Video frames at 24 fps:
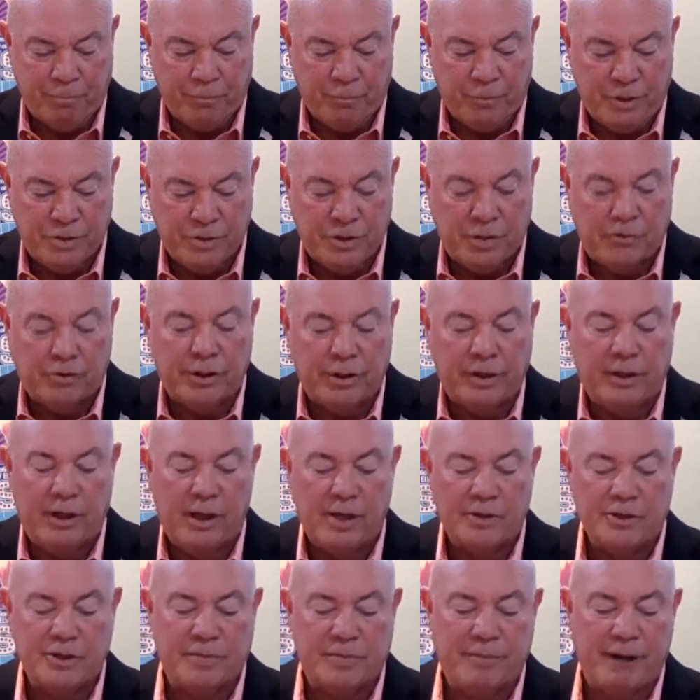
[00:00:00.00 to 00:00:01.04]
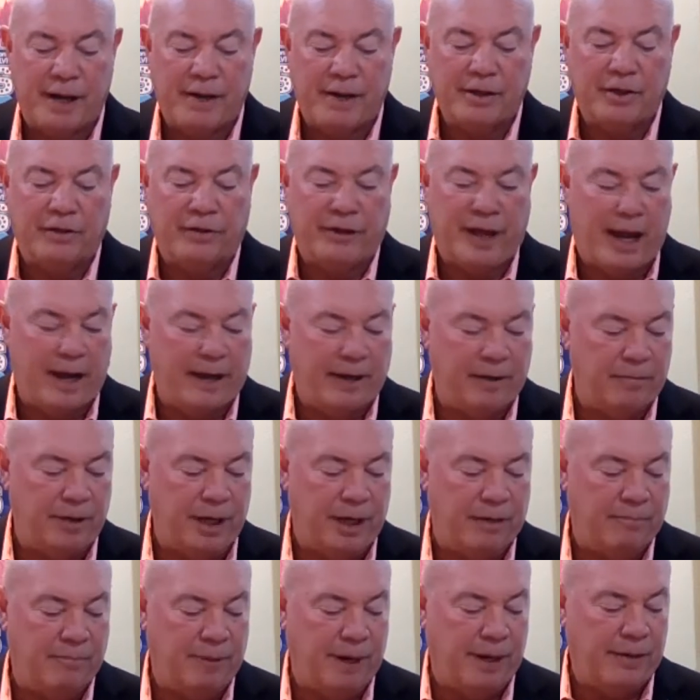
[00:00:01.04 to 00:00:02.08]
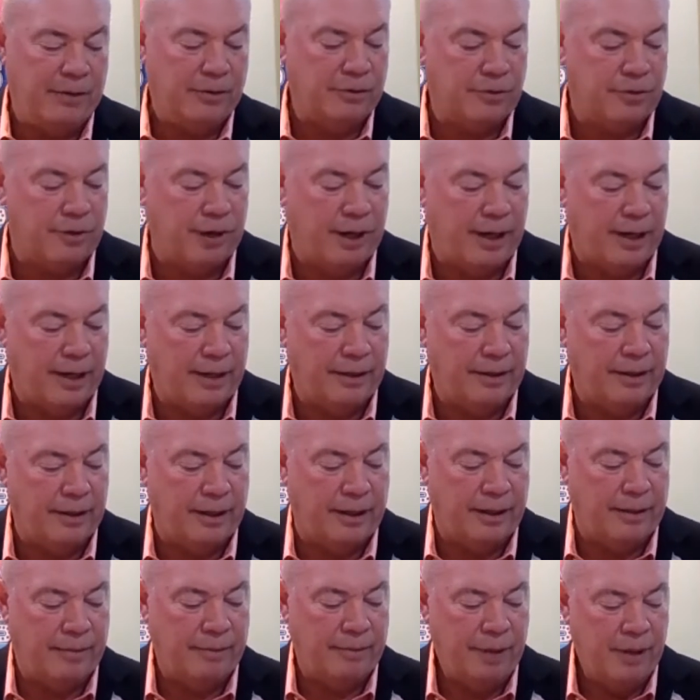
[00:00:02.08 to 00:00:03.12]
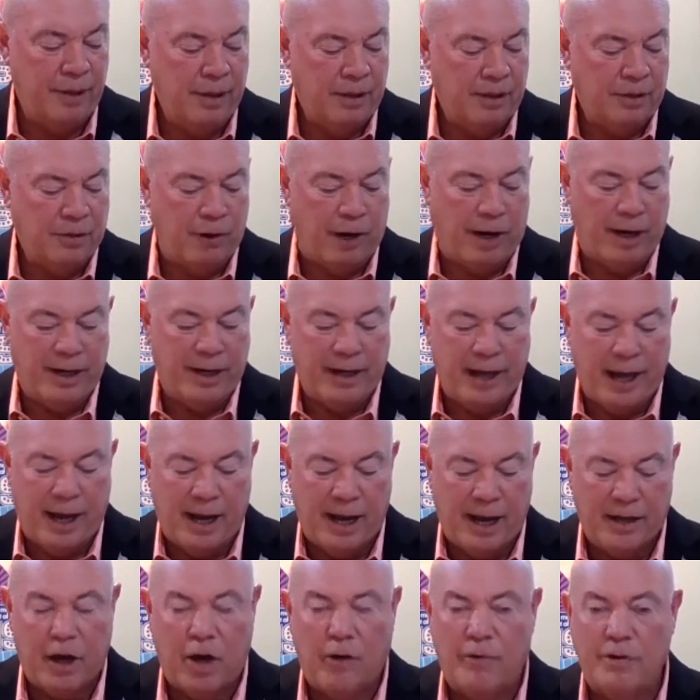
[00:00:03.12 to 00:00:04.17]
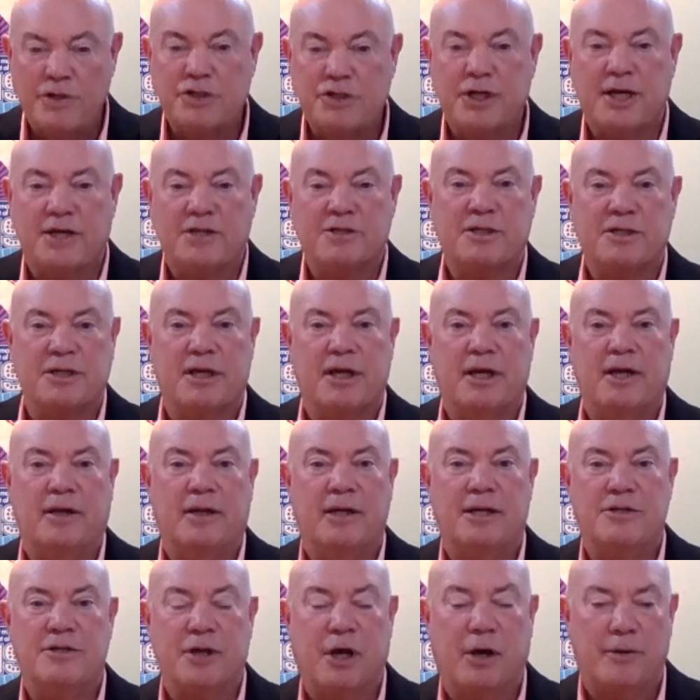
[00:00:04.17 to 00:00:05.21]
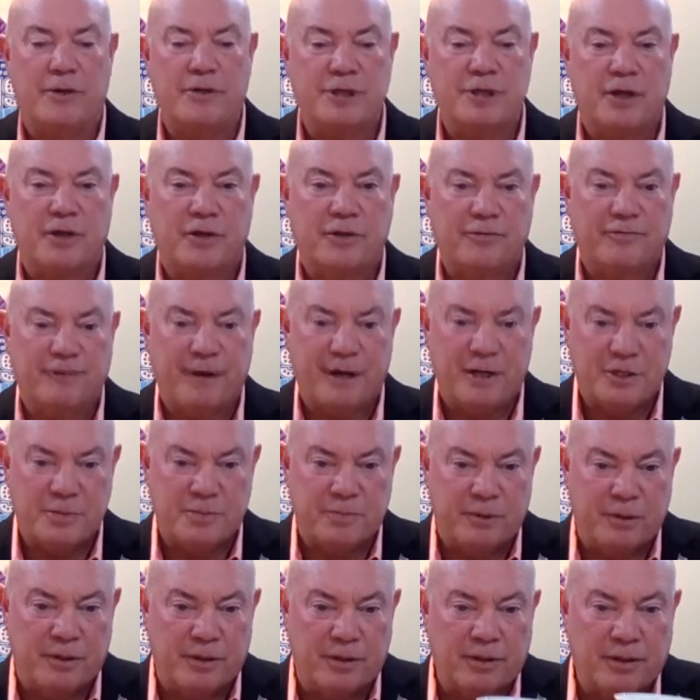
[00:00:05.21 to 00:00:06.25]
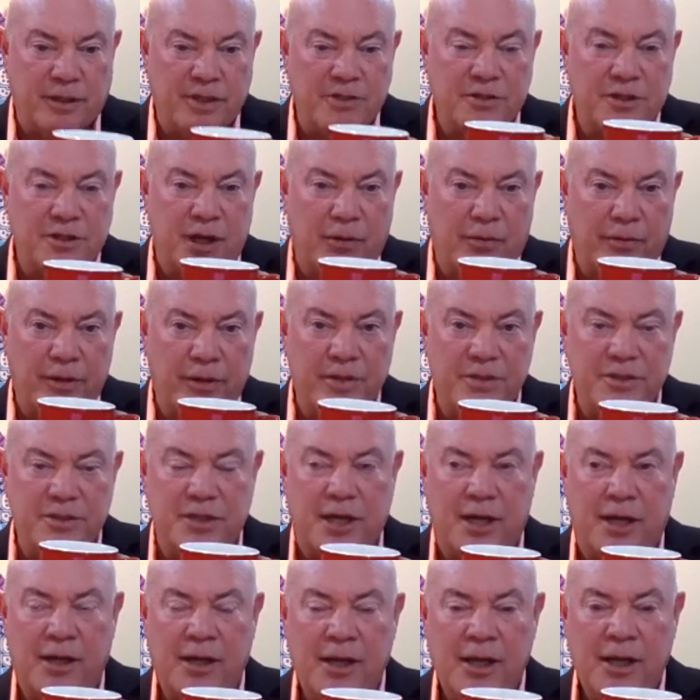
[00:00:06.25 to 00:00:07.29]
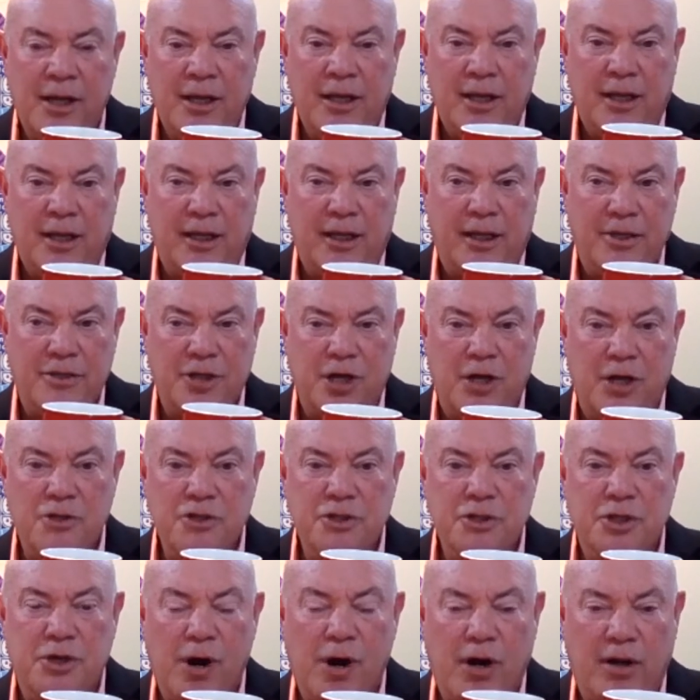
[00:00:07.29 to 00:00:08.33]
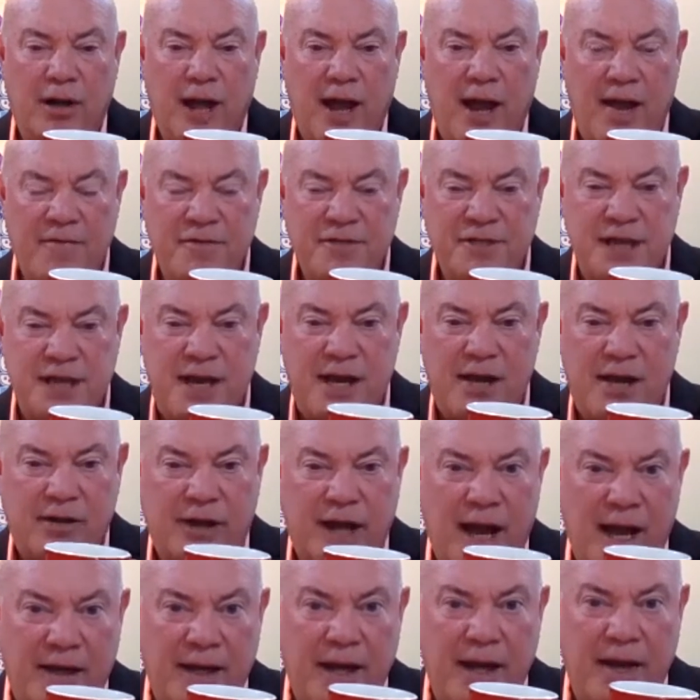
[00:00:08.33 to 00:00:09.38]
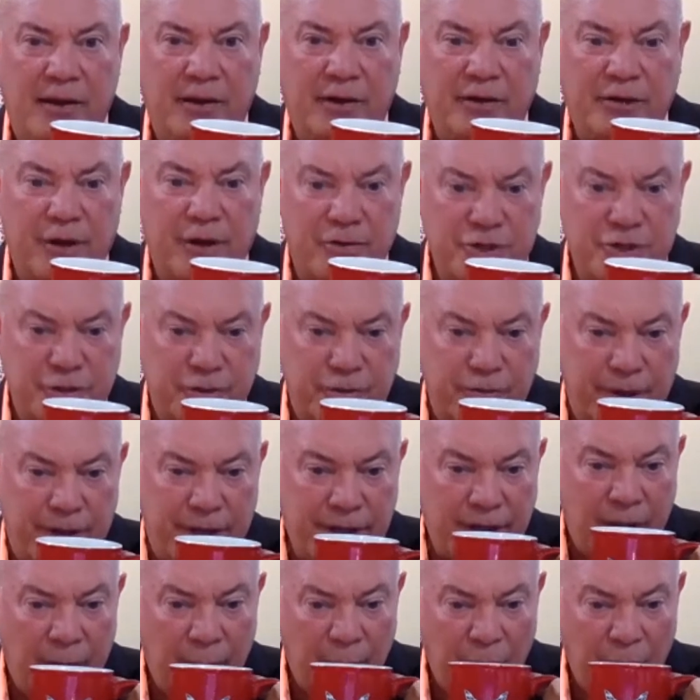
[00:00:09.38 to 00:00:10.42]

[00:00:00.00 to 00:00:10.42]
so good luck to Mike on that, and and Michael Craig, uh, great guy, always checks in. He's always on the Facebook. He's always uh, he is also our lifestyle guy down in Costa Rica.